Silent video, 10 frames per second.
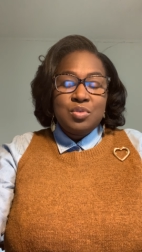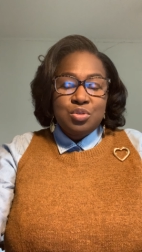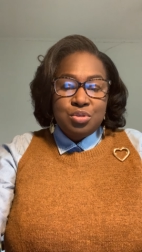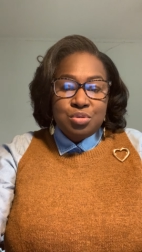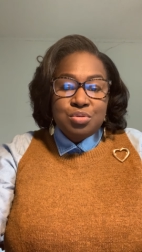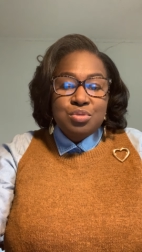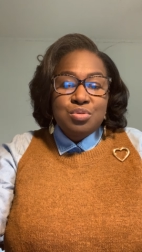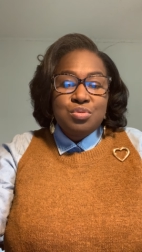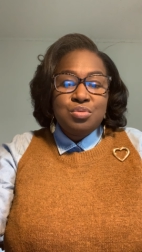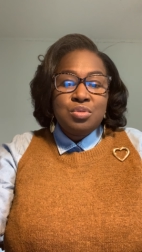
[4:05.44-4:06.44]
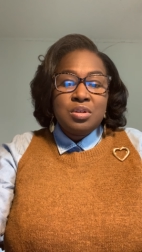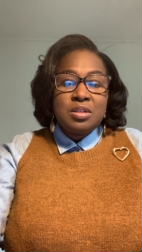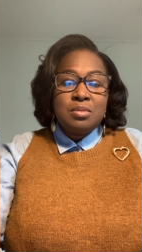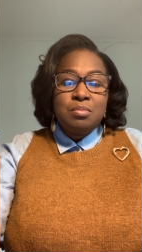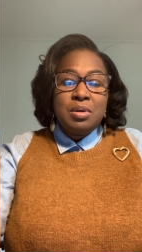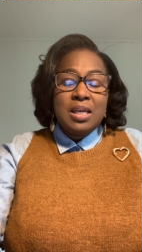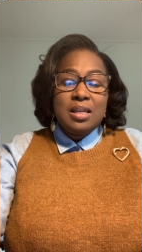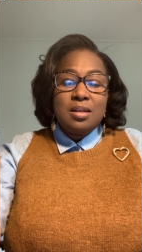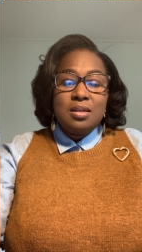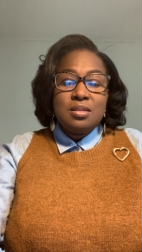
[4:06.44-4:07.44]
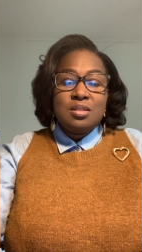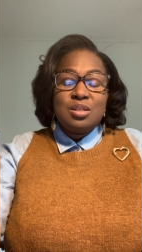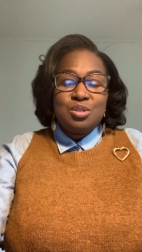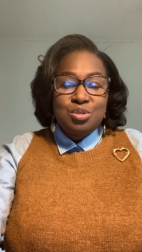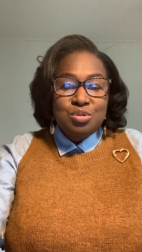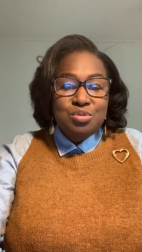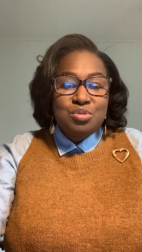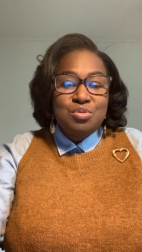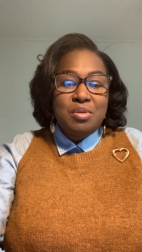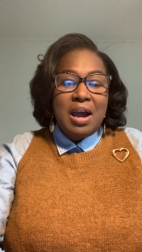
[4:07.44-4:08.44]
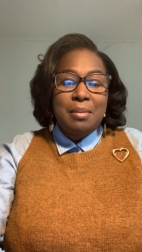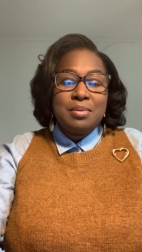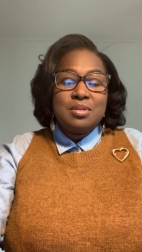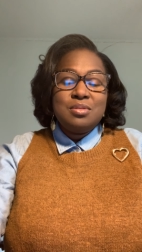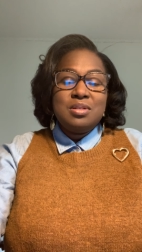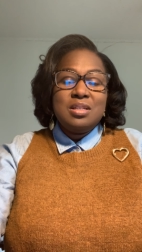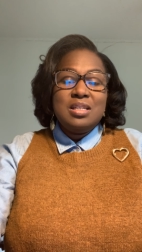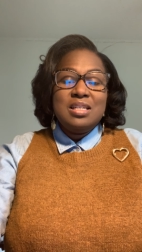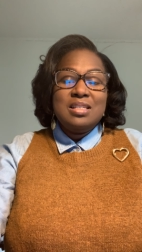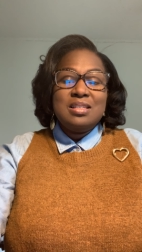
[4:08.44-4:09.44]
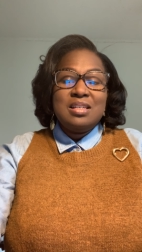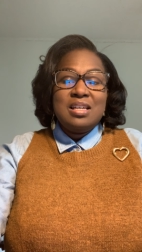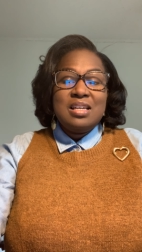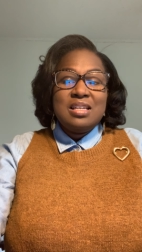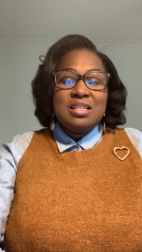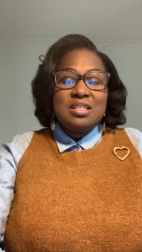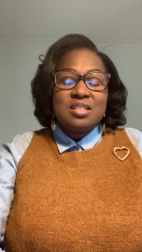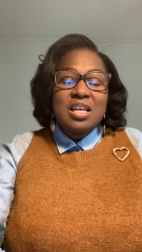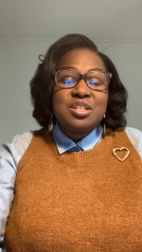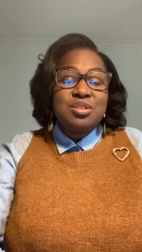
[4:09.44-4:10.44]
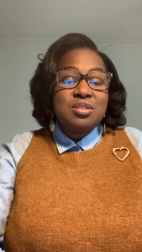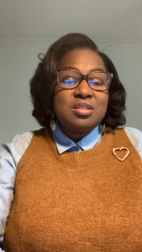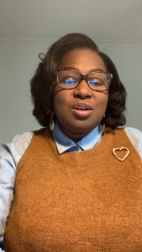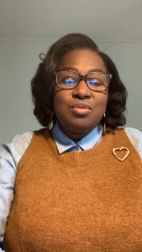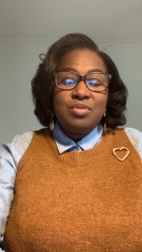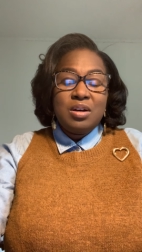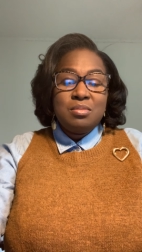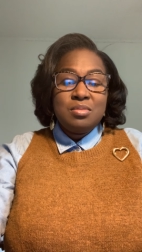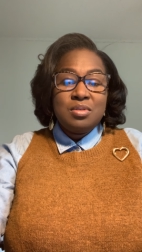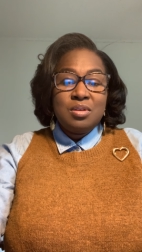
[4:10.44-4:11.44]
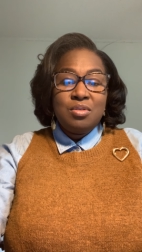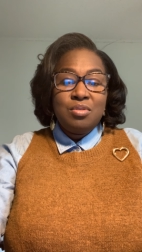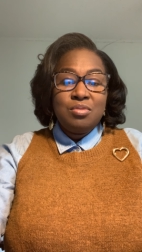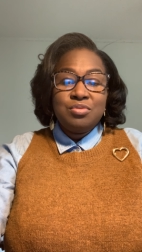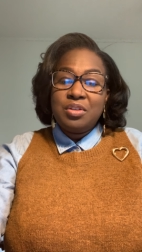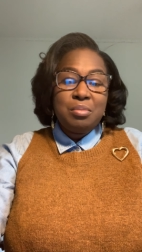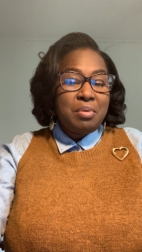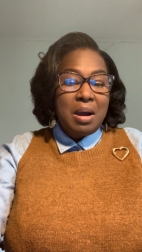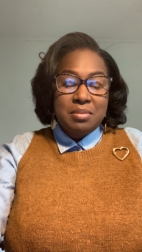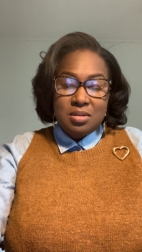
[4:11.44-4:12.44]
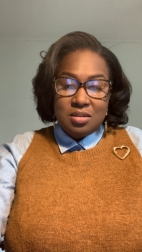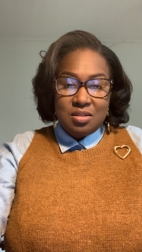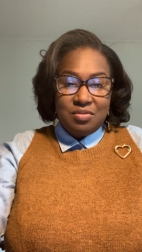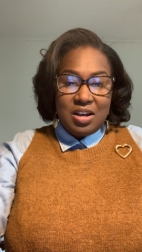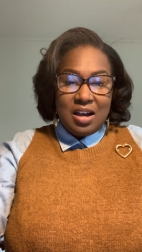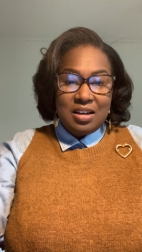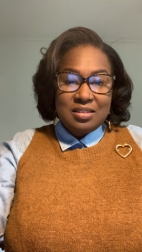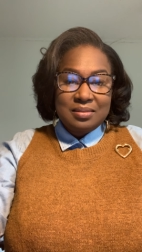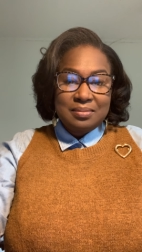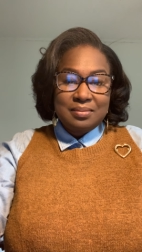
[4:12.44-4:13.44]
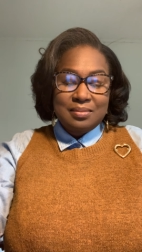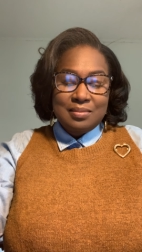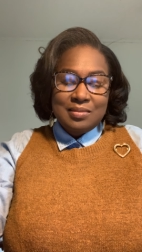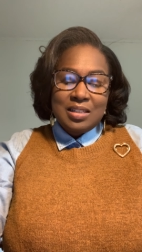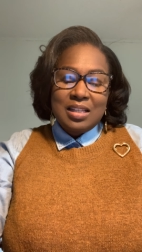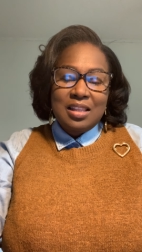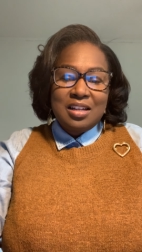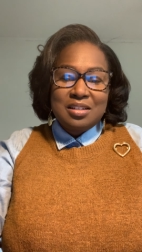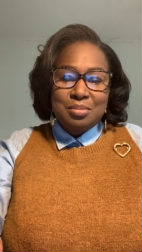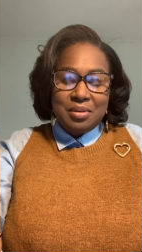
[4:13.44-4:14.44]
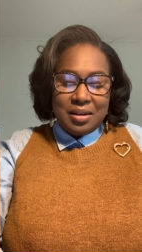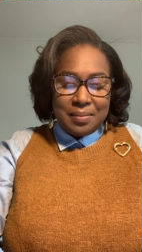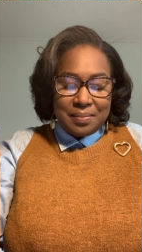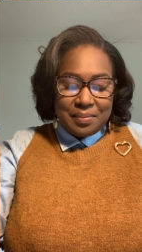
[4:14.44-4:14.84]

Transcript: Choose new beginnings, choose new opportunities. Set yourself up for the promises of God. Let us pray.